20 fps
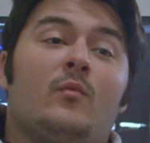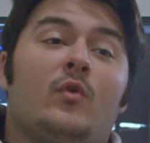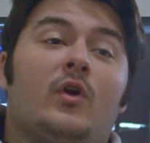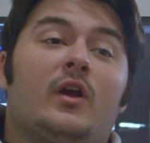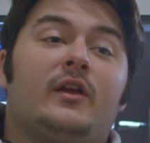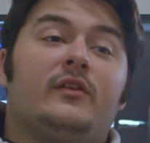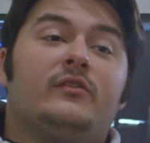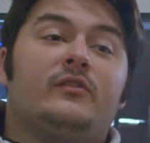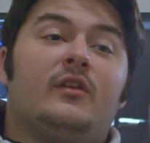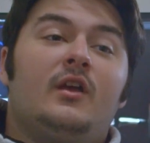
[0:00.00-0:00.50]

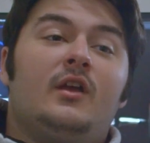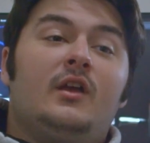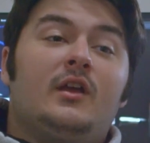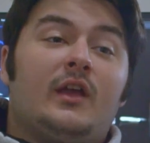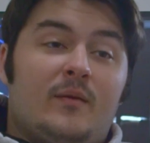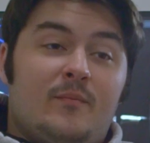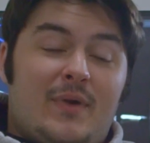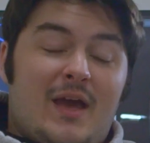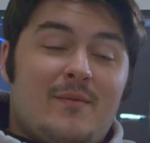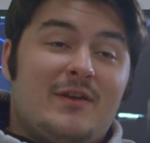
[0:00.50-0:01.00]
whereas
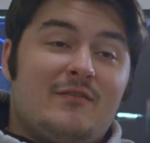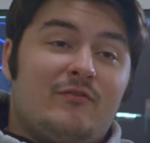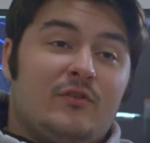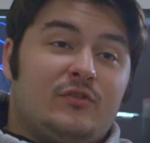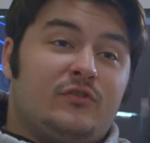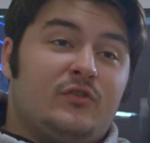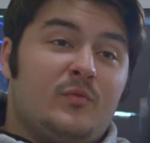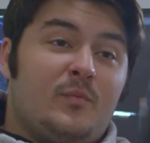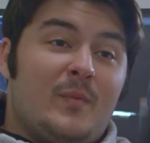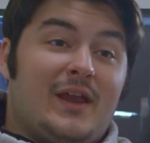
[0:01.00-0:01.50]
in Batman
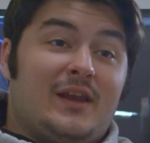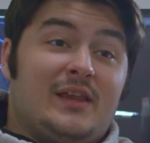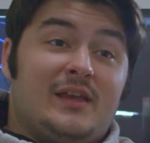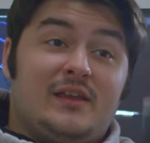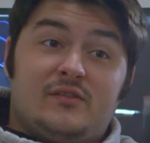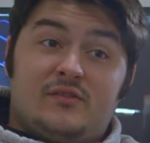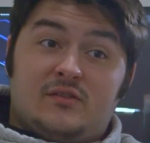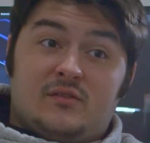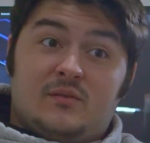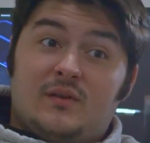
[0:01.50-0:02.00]
versus Superman,
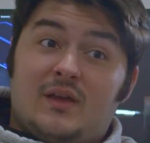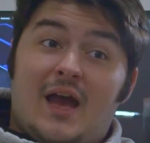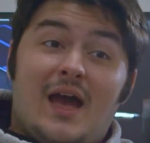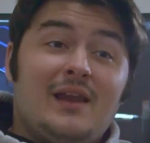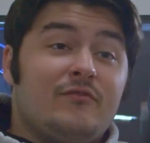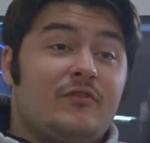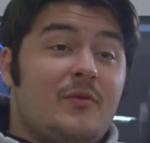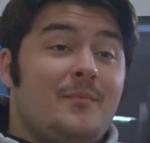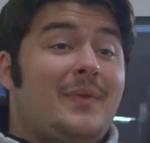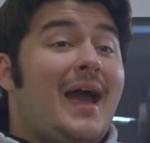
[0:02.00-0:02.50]
he's kind
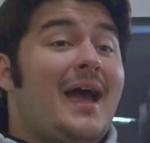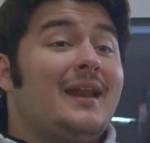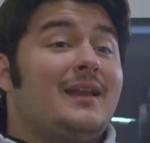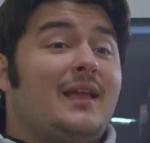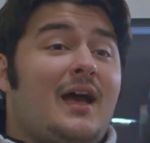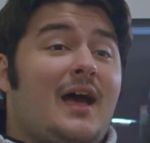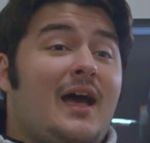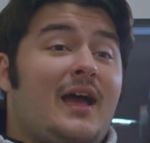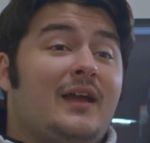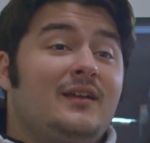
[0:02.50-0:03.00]
of the bad
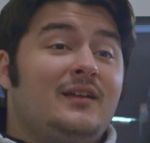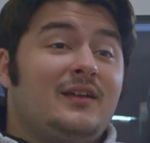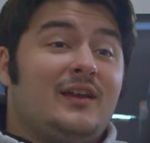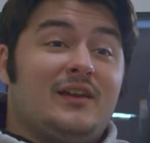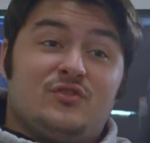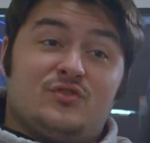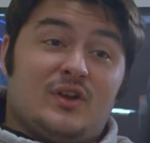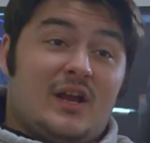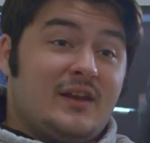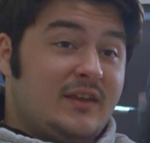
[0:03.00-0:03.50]
guy, and
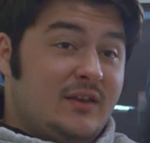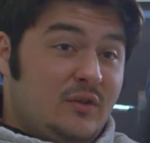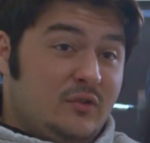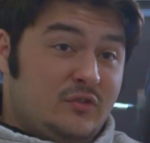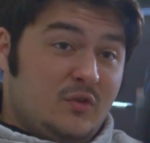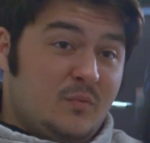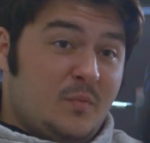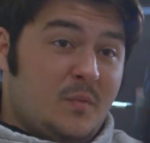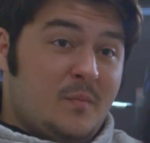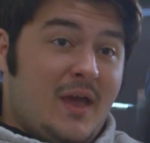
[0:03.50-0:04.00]
he's trying to kill
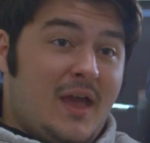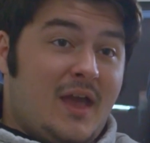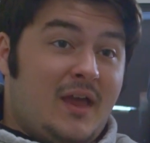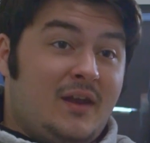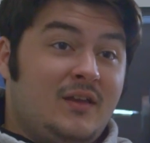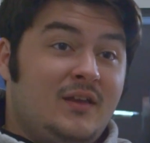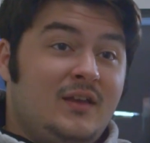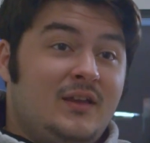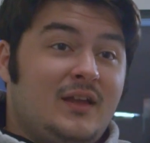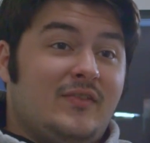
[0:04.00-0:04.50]

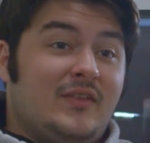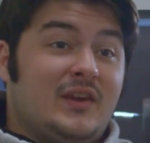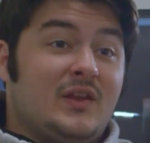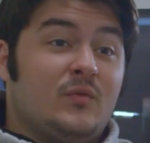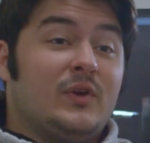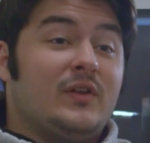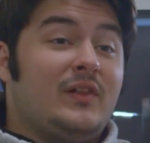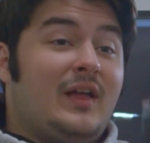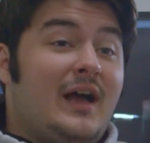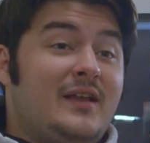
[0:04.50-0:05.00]
Superman, and then he
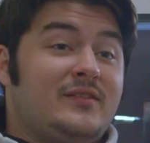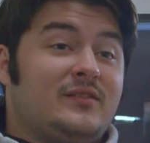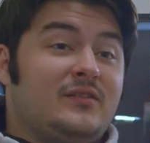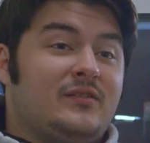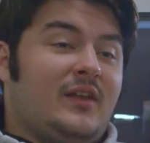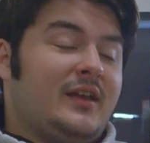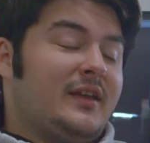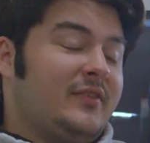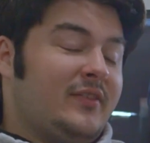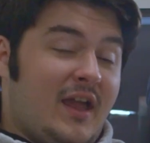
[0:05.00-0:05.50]

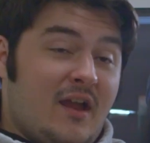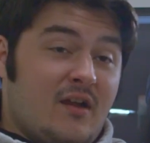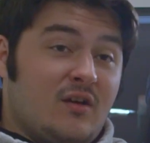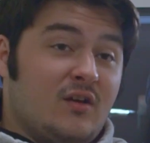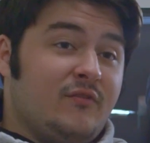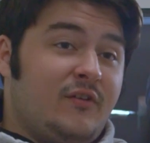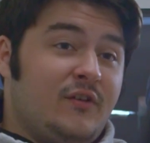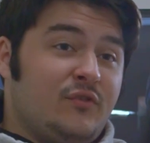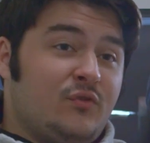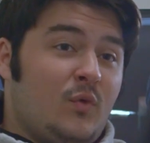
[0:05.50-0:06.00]
realizes, like, the error
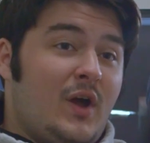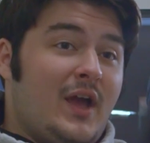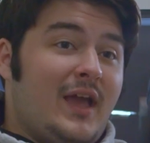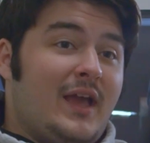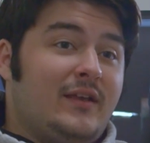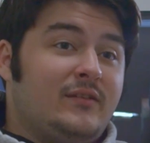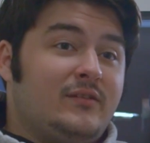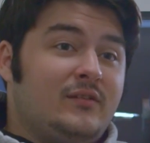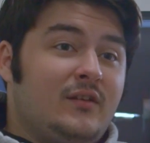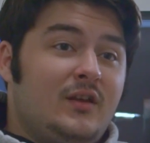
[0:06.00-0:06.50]
of his
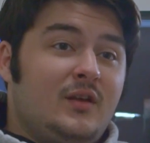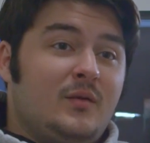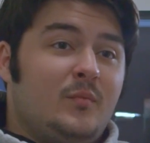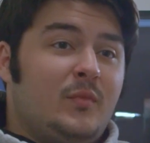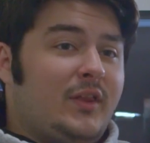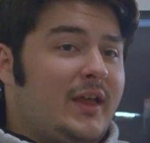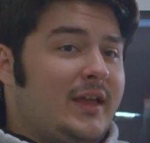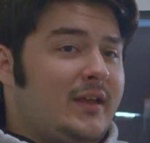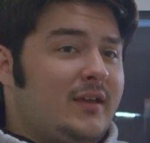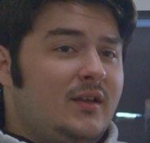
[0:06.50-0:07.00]
ways.
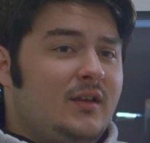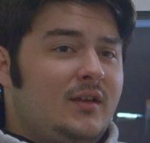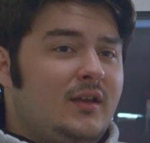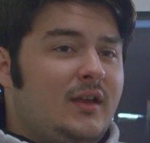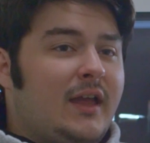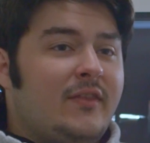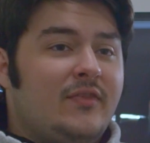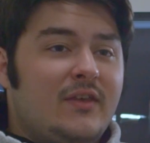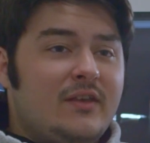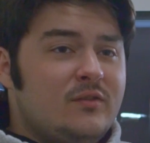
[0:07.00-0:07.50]
But, like,
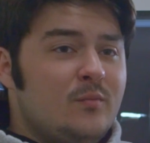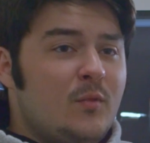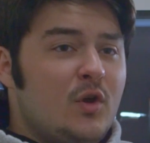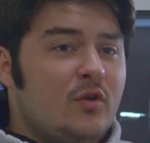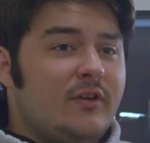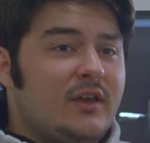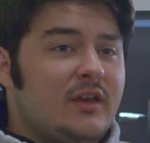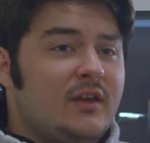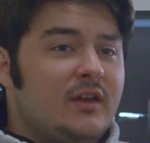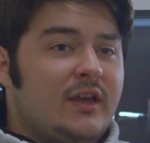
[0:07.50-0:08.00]
in this
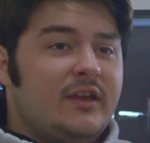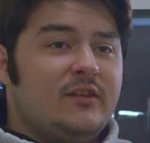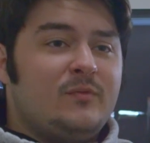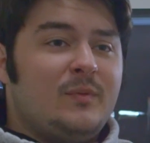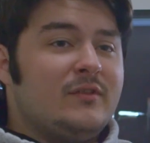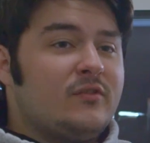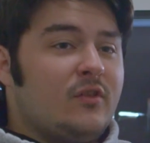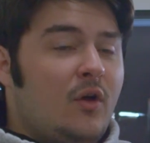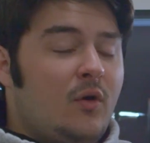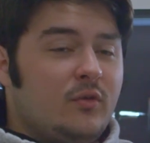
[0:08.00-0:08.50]
movie, he
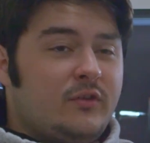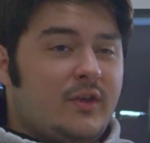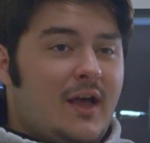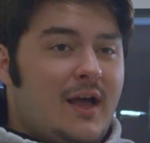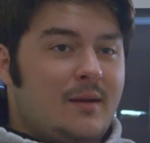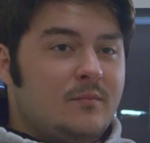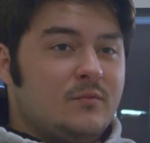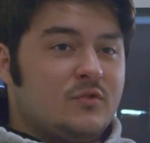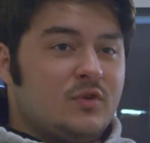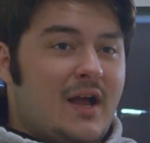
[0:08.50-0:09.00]
spends the whole
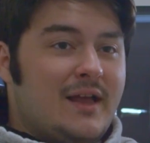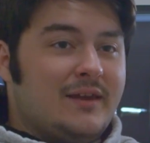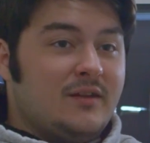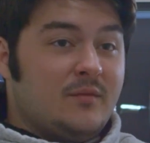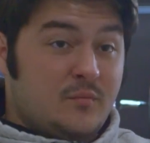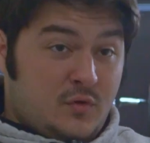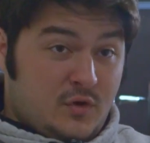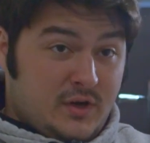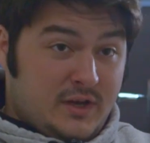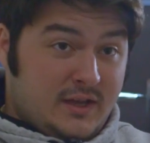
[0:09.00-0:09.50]
time trying to
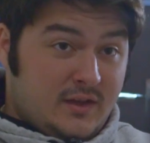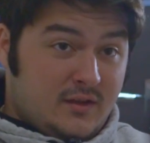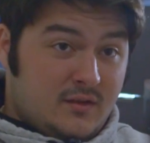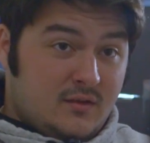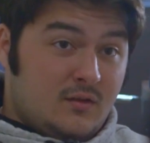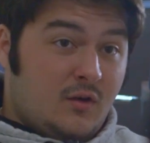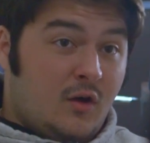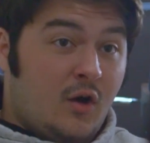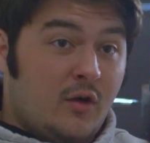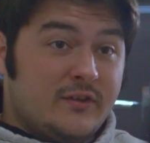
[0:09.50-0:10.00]
bring
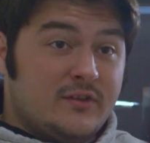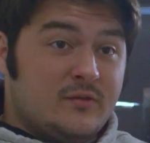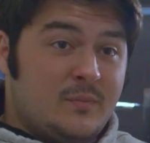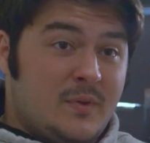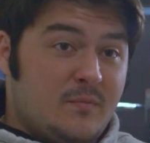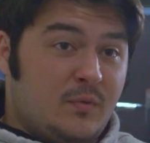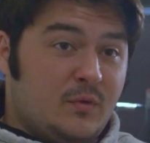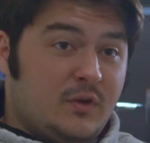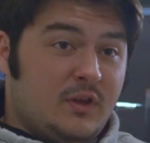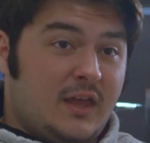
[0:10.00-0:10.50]
all these
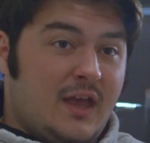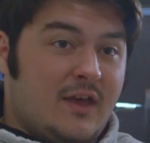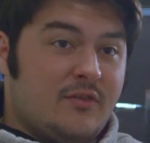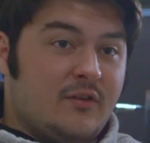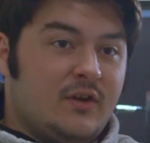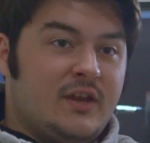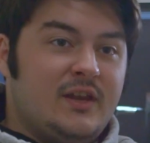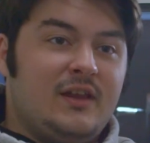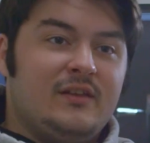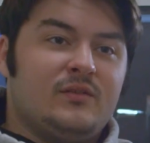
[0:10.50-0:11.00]
people
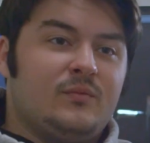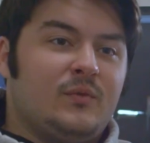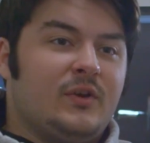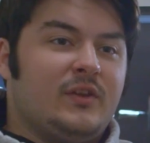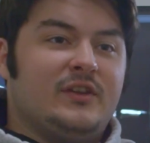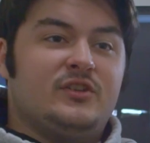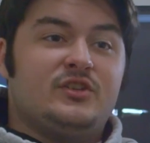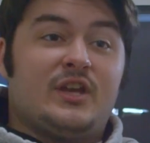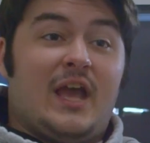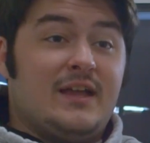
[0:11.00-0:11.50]
together. He doesn't
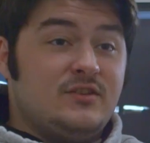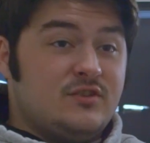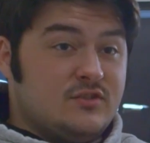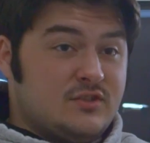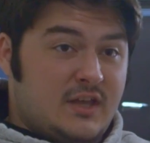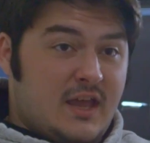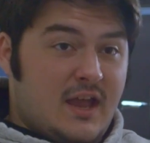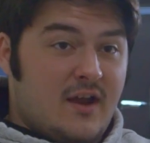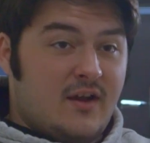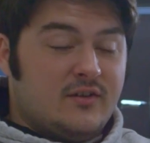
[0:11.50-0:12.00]
really change as
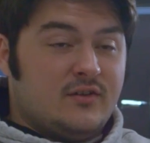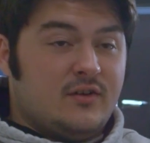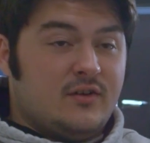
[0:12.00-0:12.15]
a character.